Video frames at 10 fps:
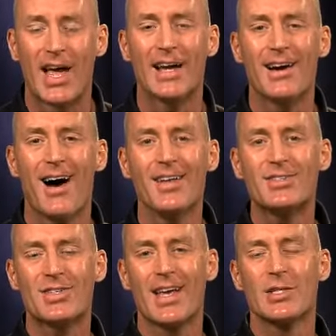And God
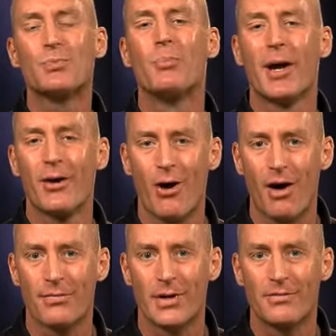says, Prepare an
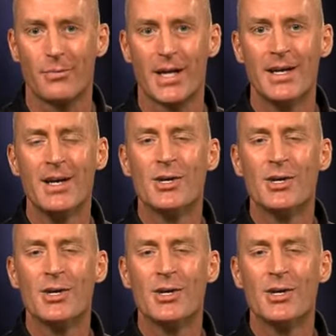offering for me.